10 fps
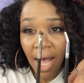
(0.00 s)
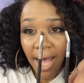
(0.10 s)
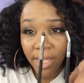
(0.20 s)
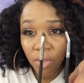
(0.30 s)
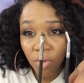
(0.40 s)

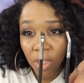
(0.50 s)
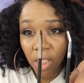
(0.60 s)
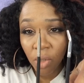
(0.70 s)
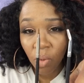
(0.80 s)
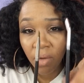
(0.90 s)
I use
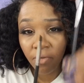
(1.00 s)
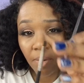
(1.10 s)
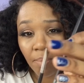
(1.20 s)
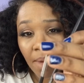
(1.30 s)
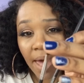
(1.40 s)
this one
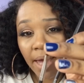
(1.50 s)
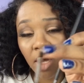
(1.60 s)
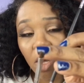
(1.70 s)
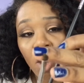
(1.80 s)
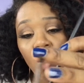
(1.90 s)
from MAC,